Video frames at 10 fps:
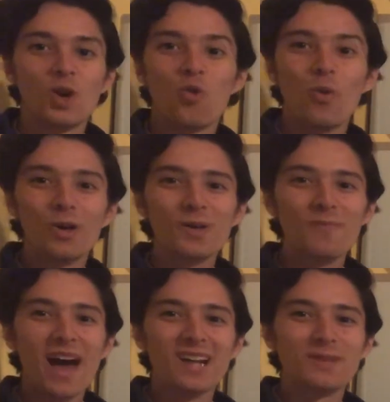Welcome
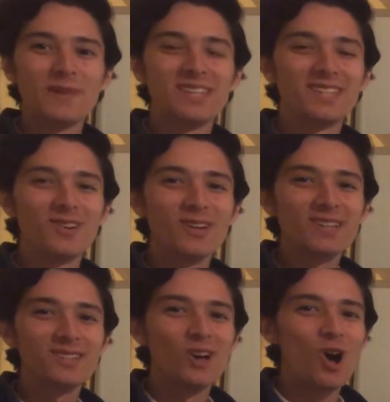back to my
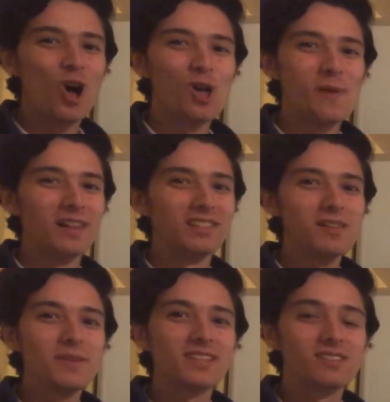series all about
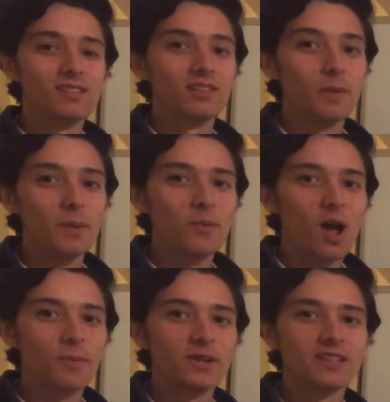limits, limit
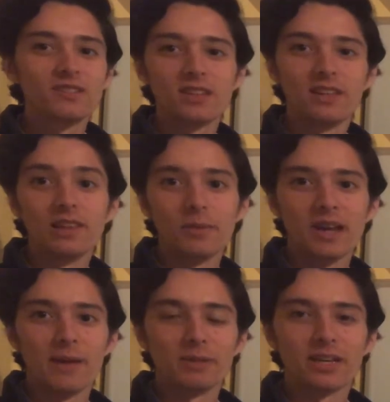properties, and limit
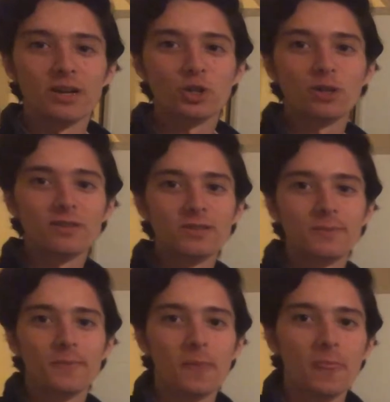applications.
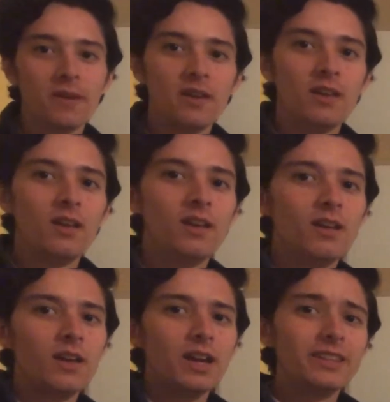
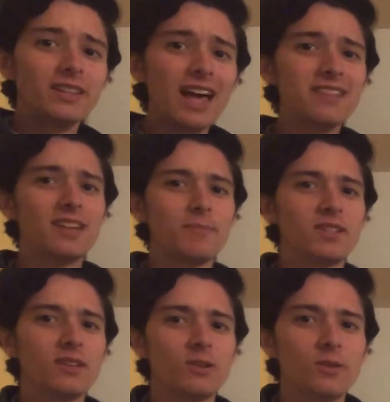In the last
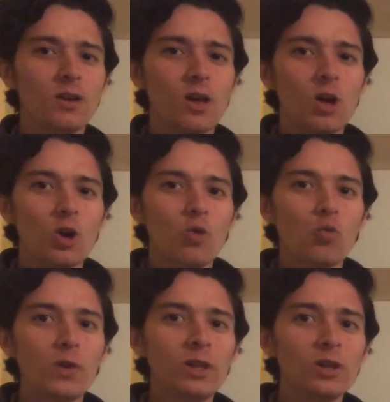episode,
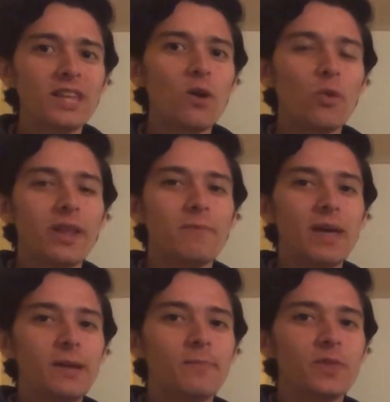we looked at what it
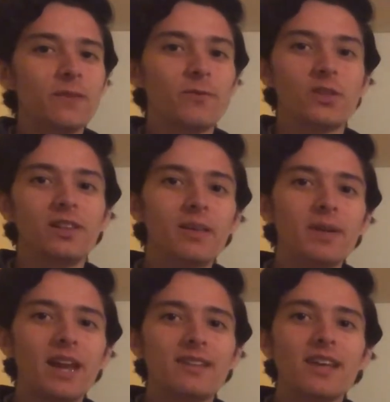meant for the
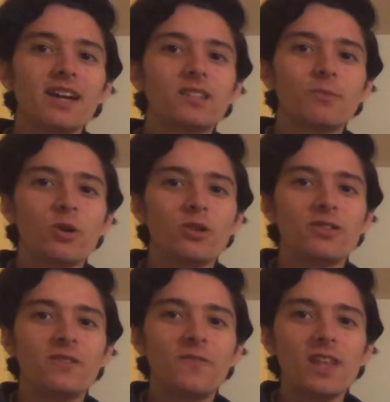limit as x approaches
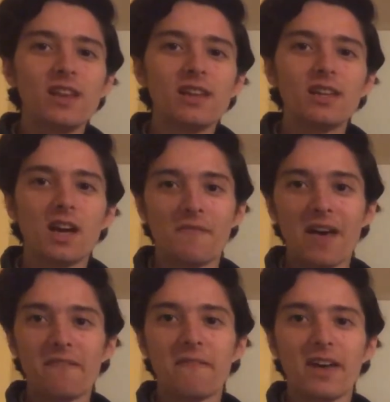infinity of
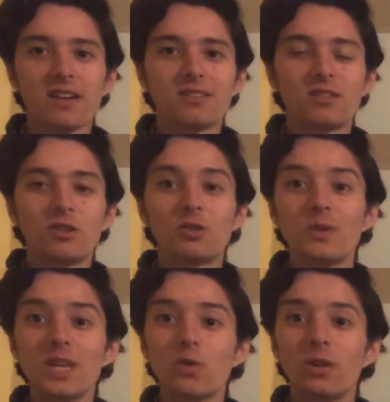f of x
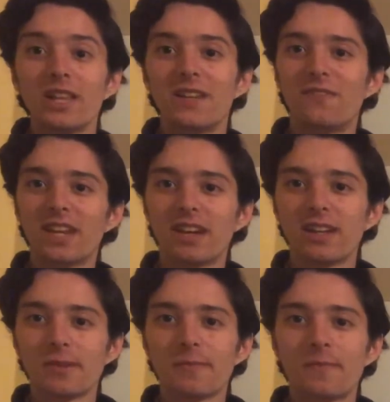to equal infinity.